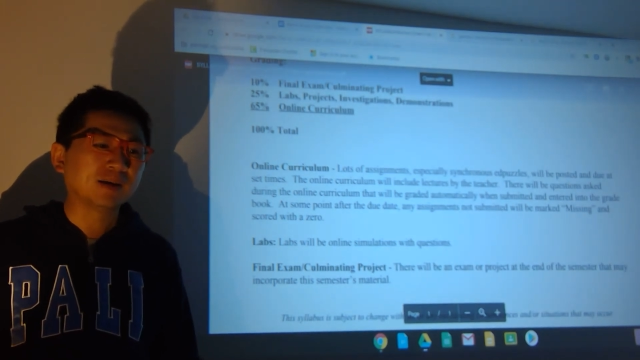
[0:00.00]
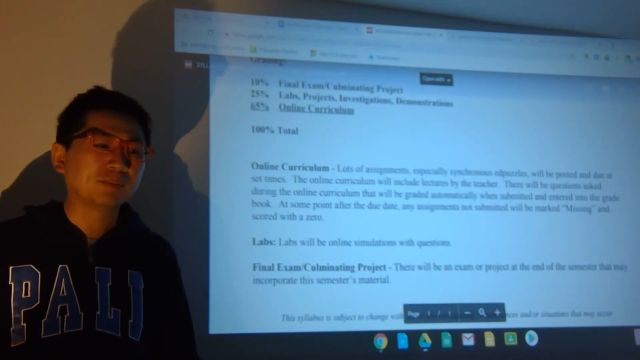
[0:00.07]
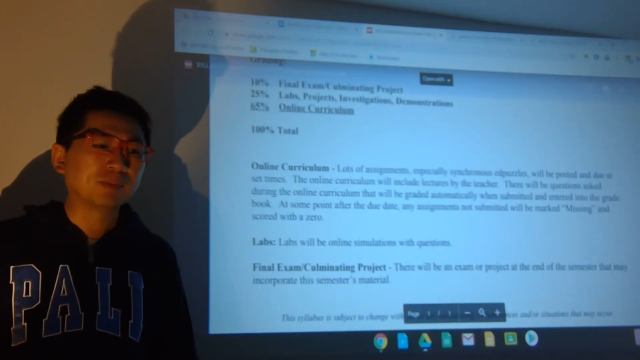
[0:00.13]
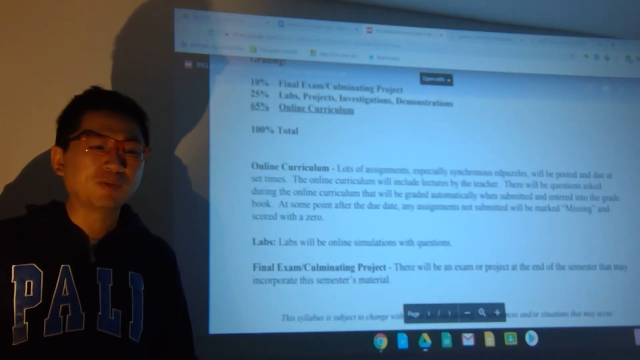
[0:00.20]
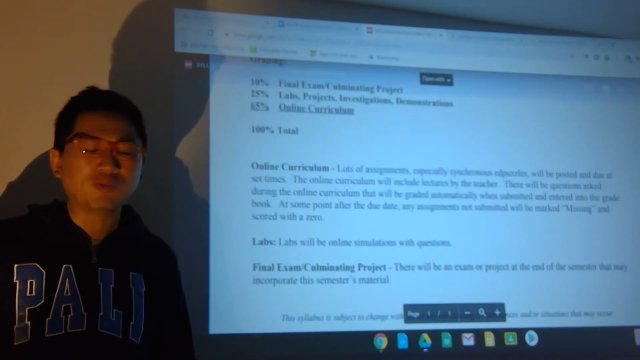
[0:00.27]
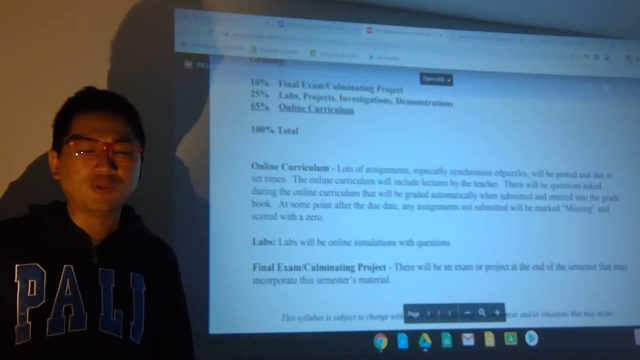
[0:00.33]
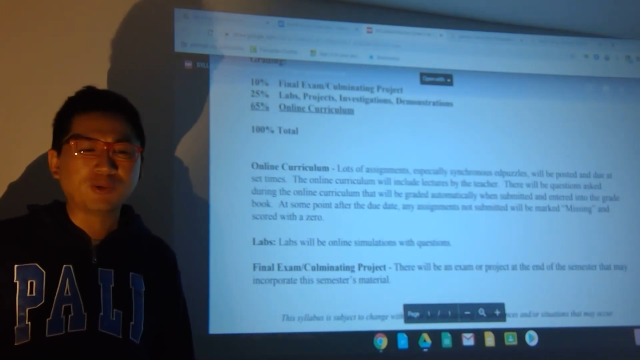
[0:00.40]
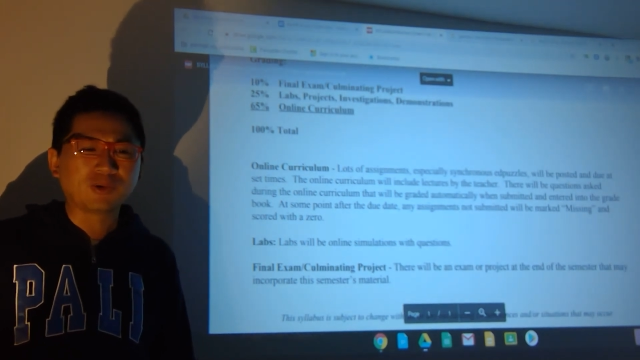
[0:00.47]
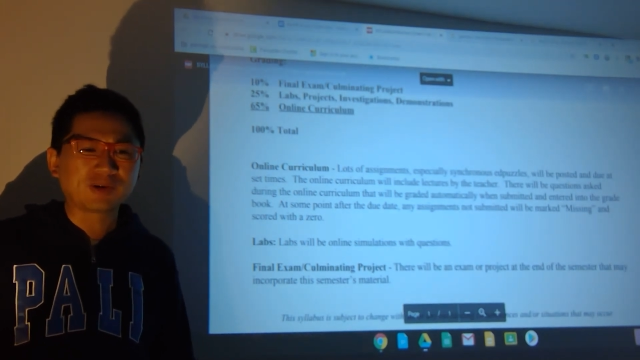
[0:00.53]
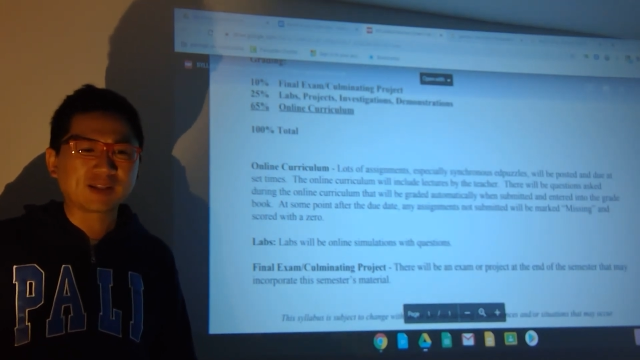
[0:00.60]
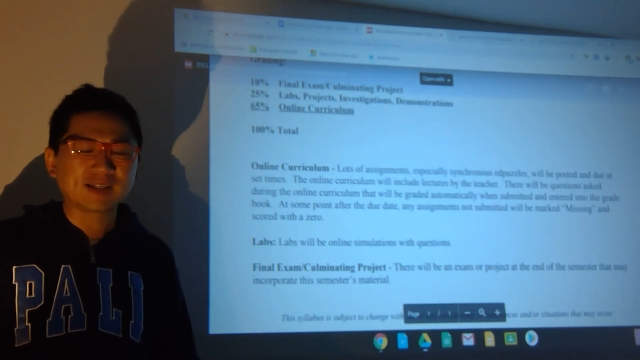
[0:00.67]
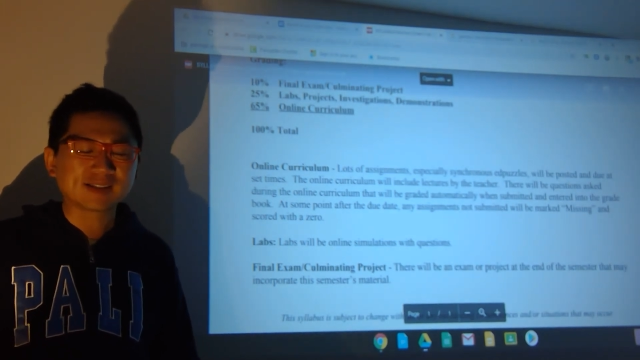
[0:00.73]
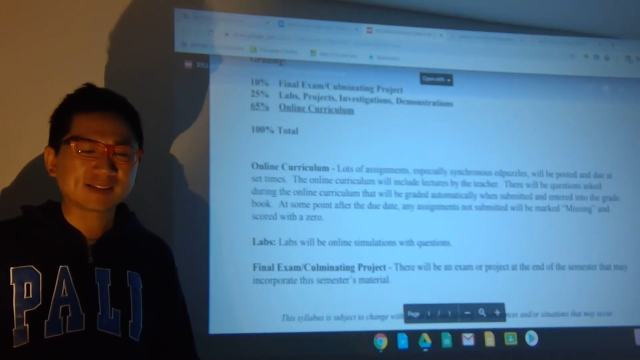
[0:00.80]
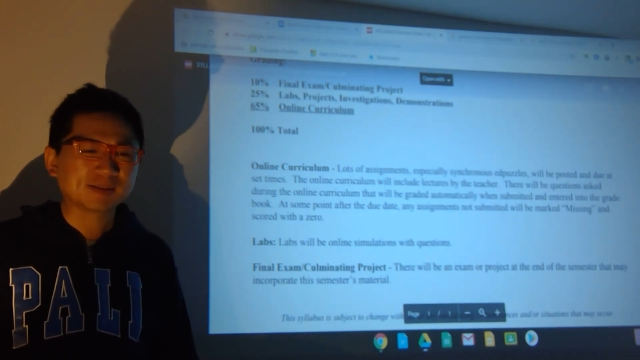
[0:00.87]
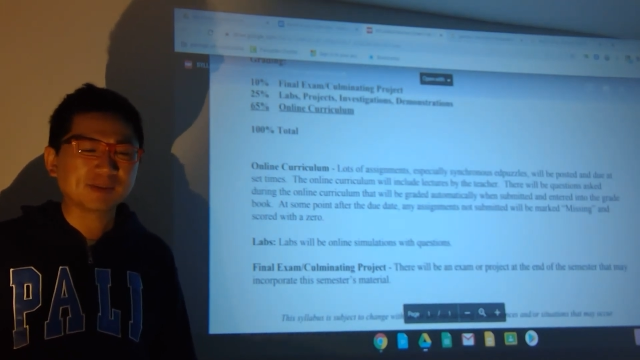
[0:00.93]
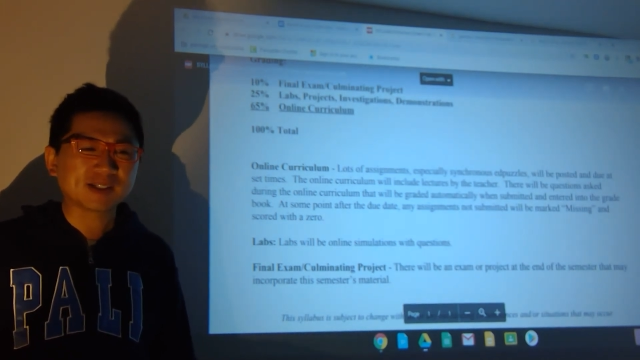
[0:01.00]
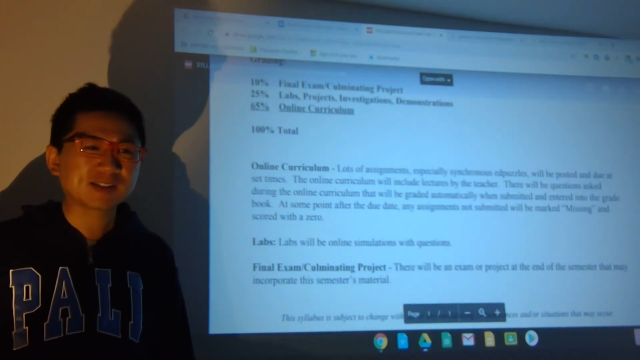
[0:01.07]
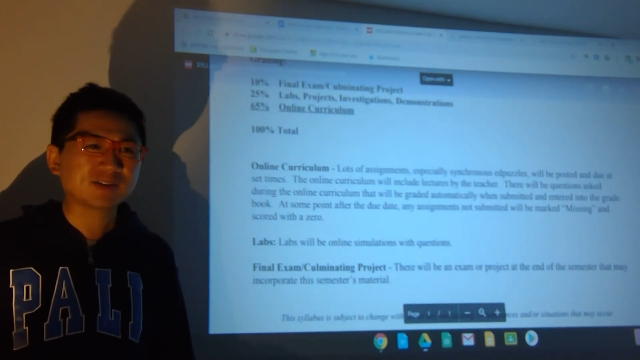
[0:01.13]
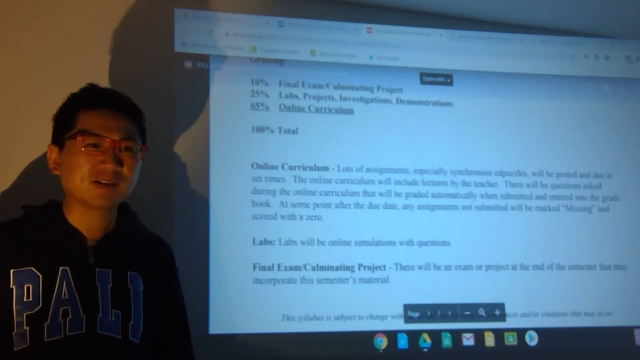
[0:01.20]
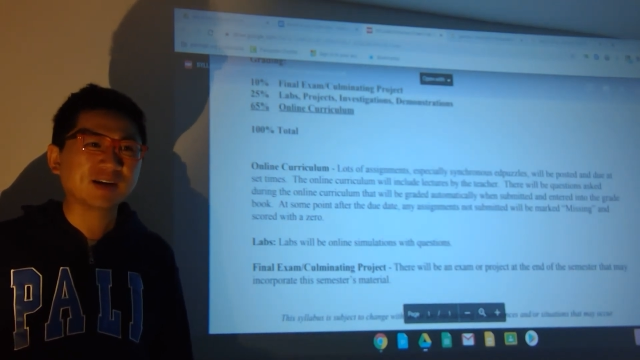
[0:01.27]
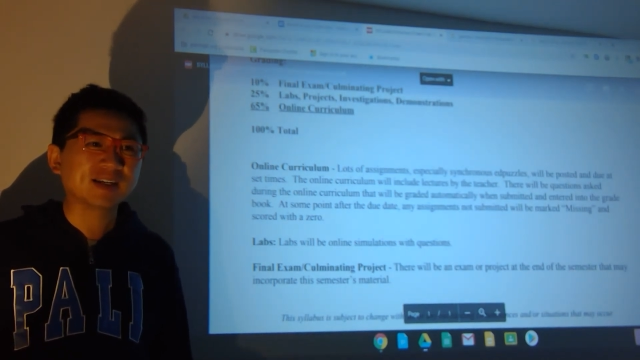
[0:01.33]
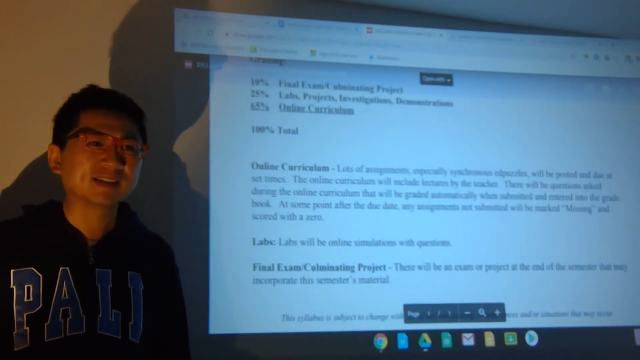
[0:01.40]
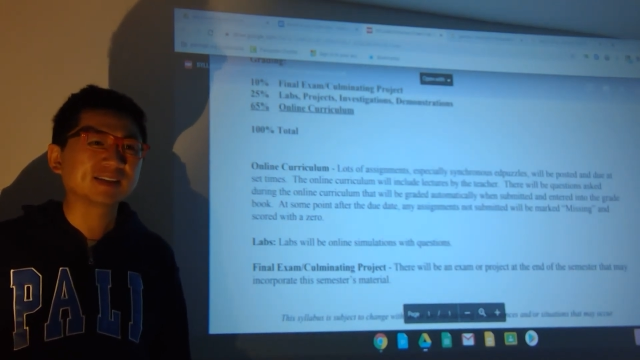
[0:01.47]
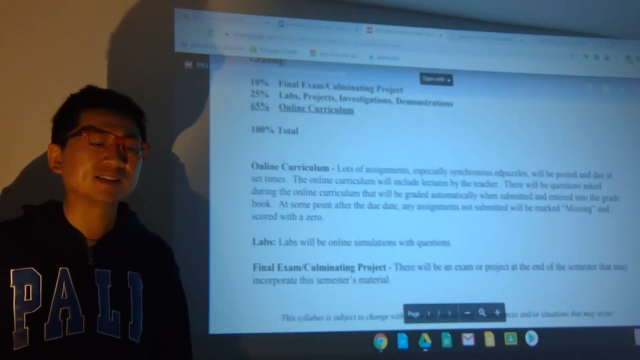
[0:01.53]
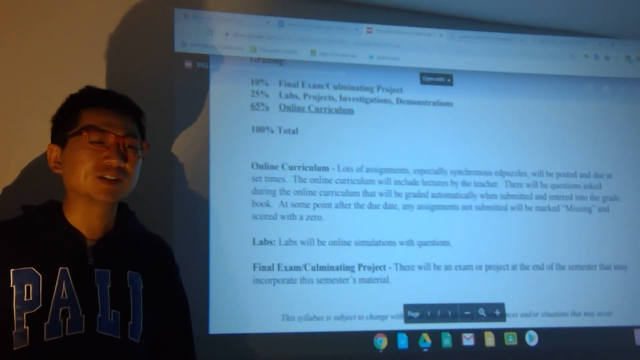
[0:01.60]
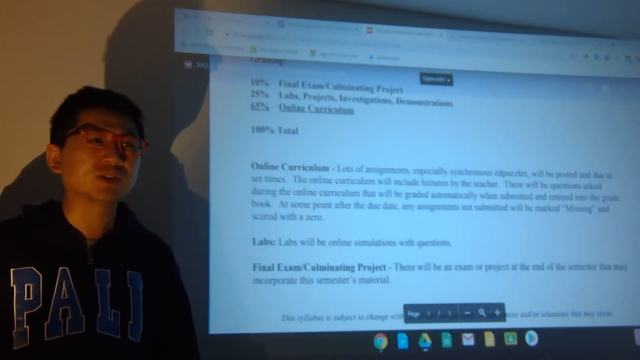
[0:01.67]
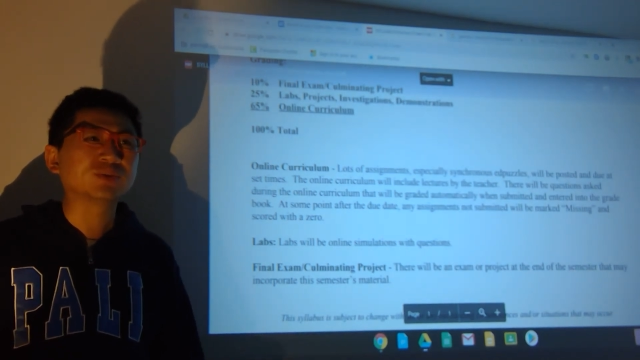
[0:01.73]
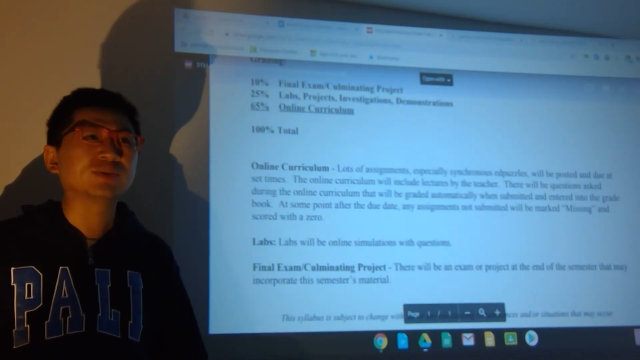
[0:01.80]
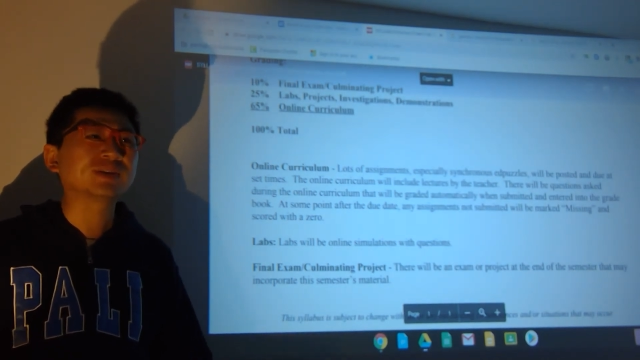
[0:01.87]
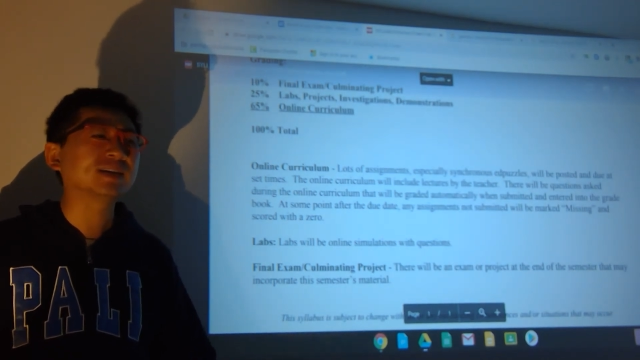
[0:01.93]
before the semester ends and do